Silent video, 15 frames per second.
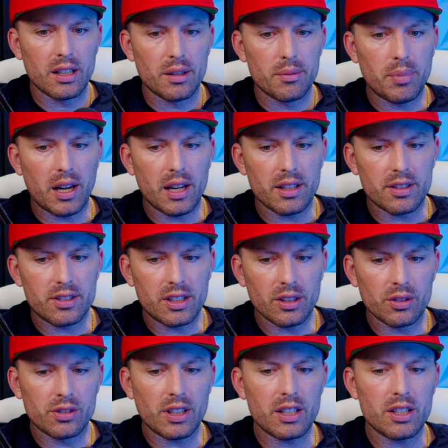by the skill
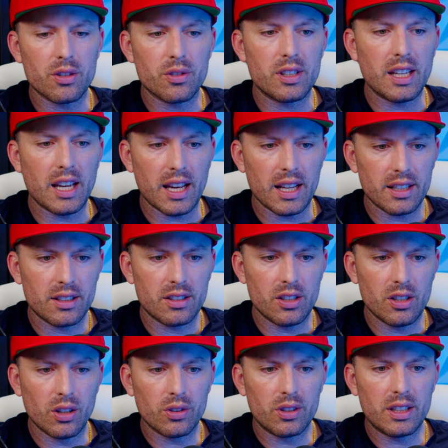set you get. You
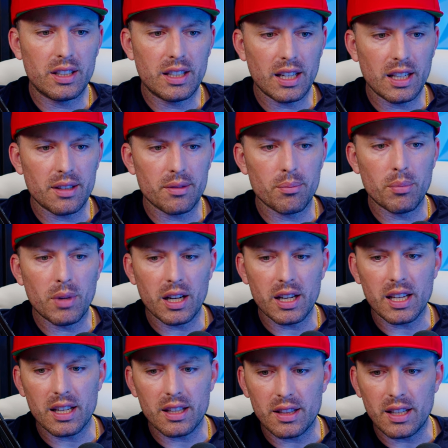don't get
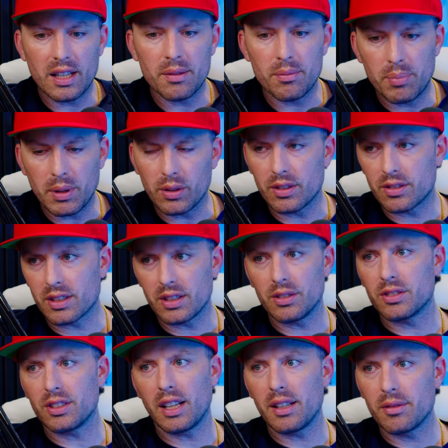money and then build a skill
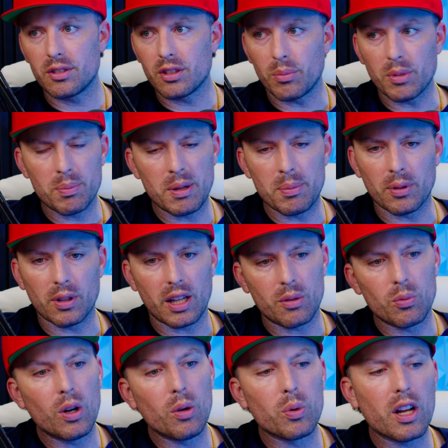set. So many people are like,
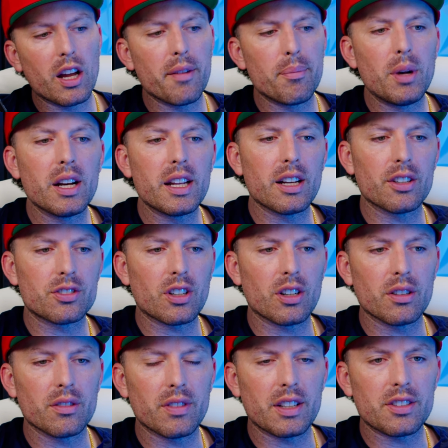well, when I have money, I'll
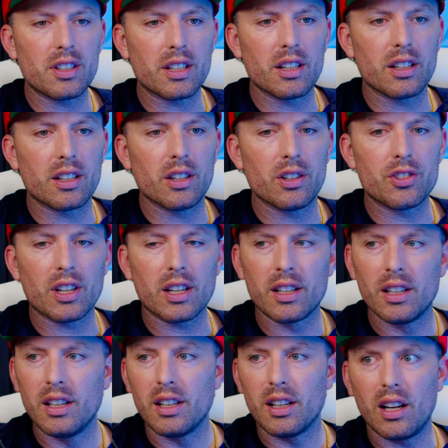start investing into coaching.
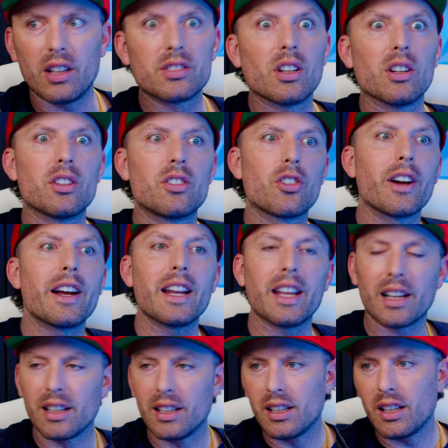I'll start
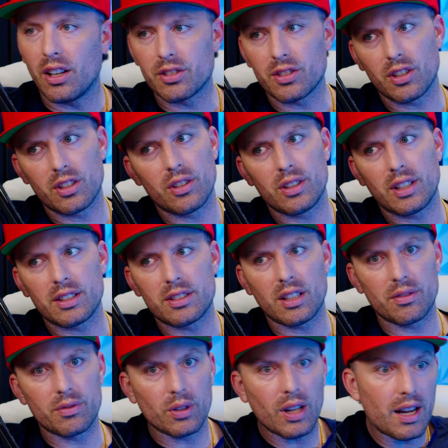training. I'll start doing that
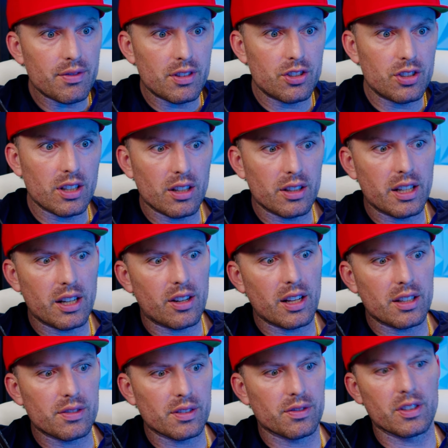stuff. Well, half the shit on the
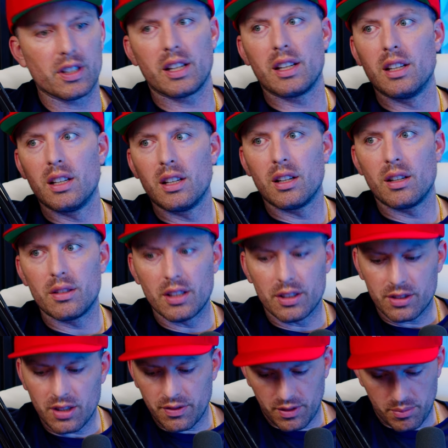internet's for free. The
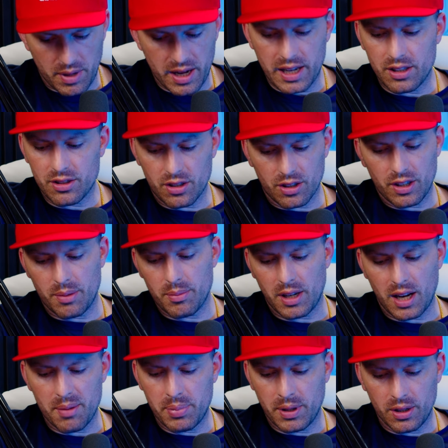stuff on my Instagram that
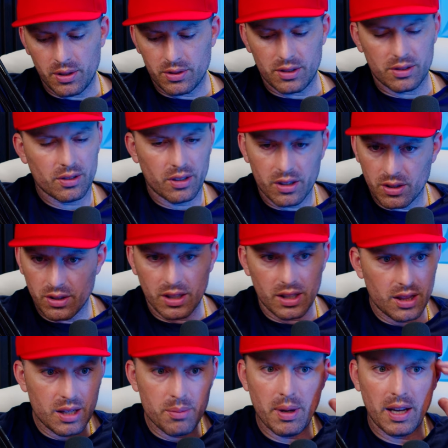I post is literally
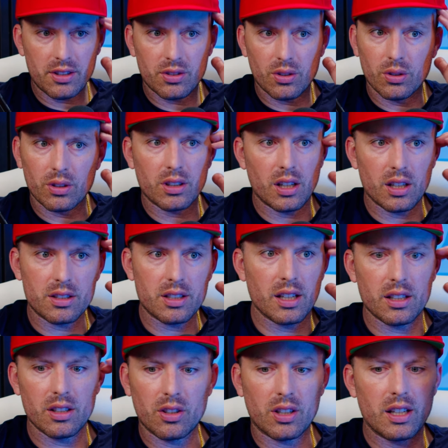the best solar
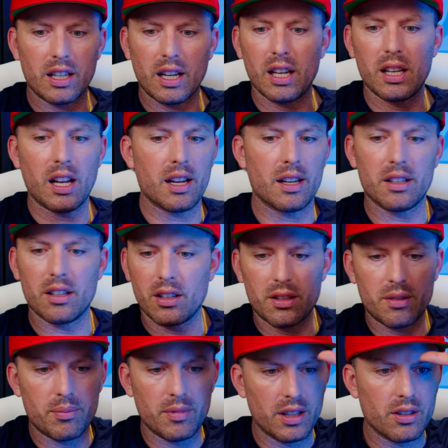content you can get. And you're
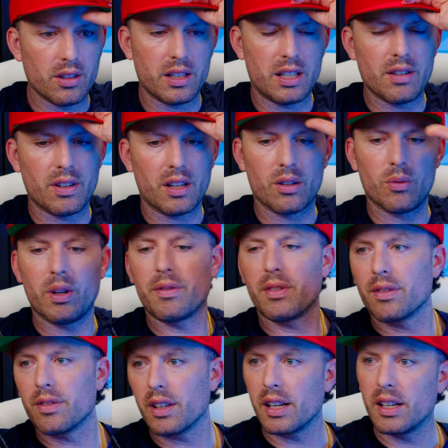literally giving it away for
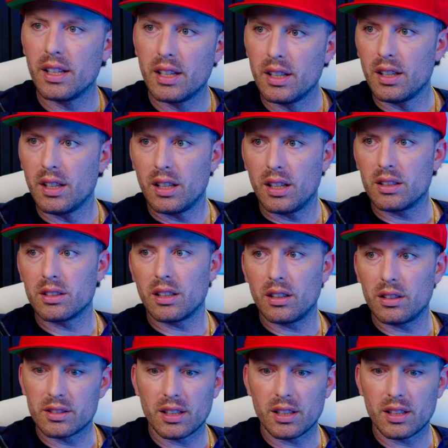free. And so it's